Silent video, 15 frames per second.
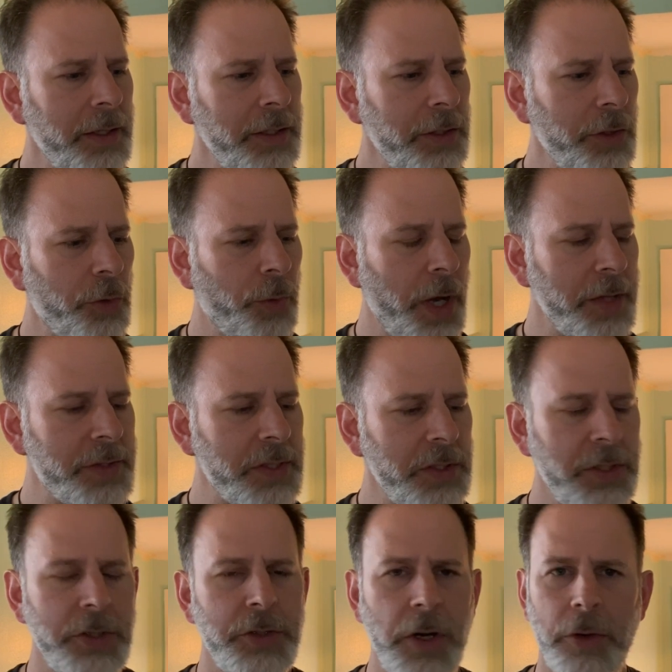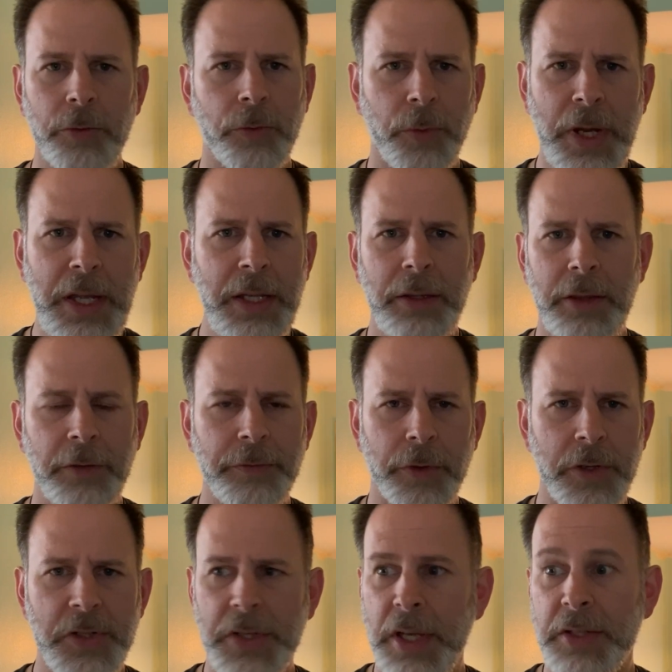you know what, you don't read the
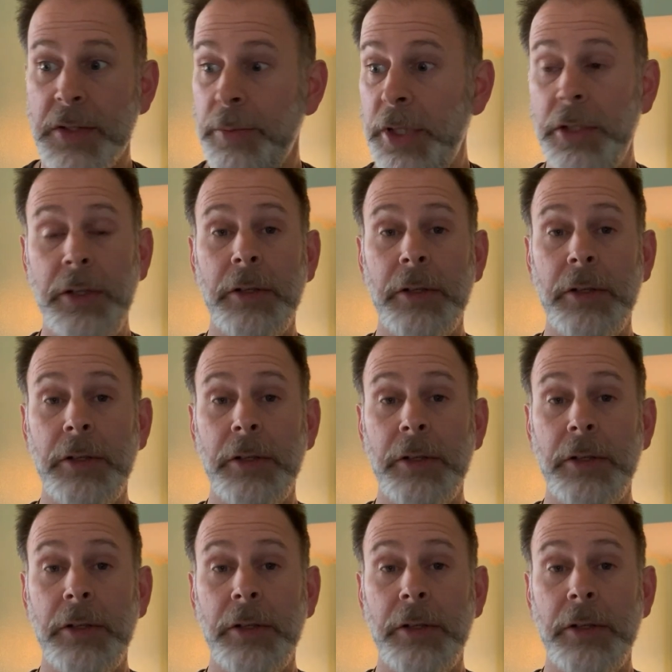First Testament.